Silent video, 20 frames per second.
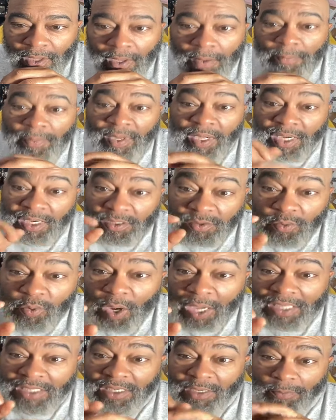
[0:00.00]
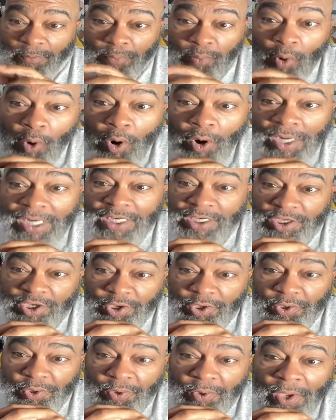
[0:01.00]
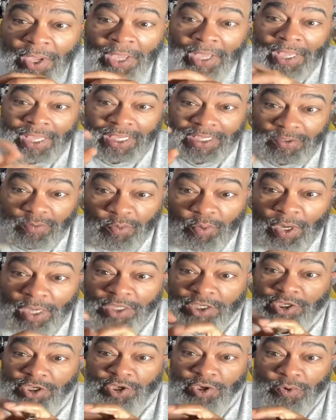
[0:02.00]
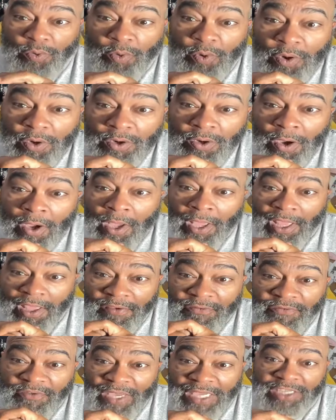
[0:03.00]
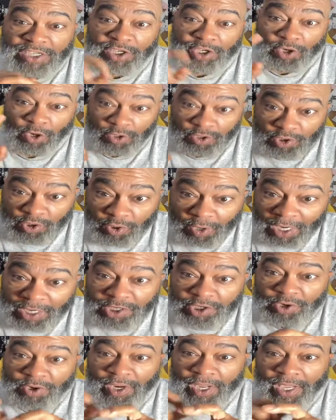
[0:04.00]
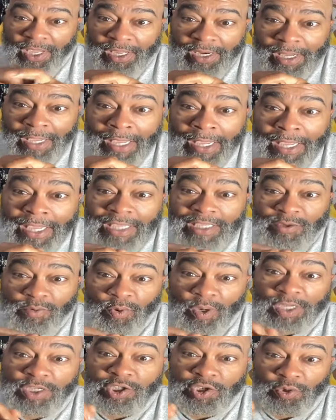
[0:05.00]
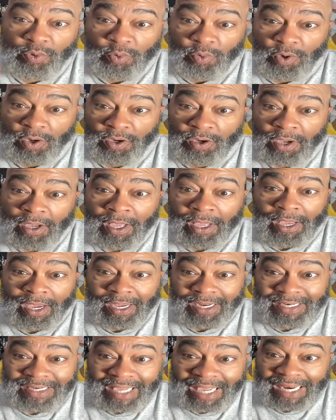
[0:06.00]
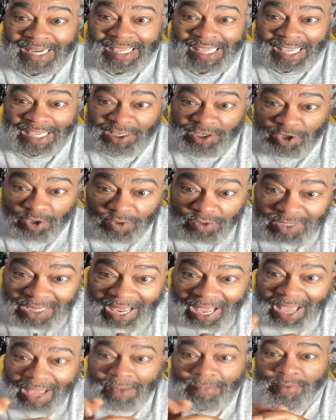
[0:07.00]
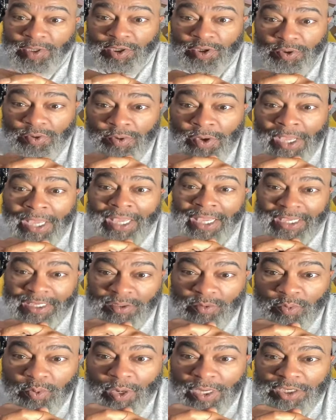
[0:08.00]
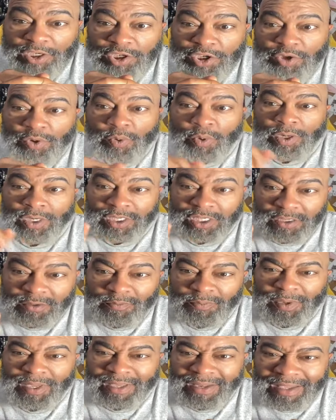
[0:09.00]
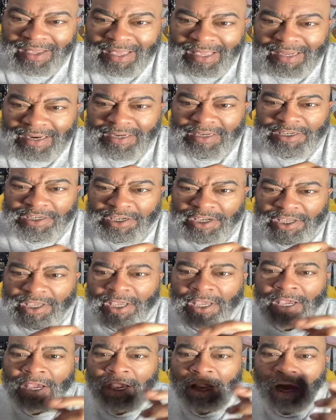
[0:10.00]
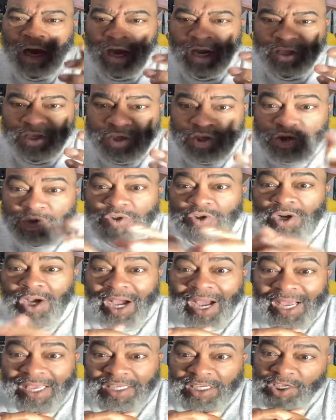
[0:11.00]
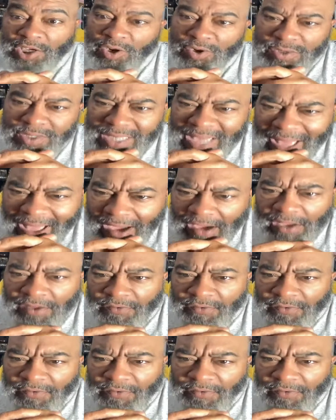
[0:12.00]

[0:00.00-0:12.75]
Because what's important to you is what you will invest your treasure in, is what you will uh, dedicate your time to, is what you will spend energy uh, utilizing your talent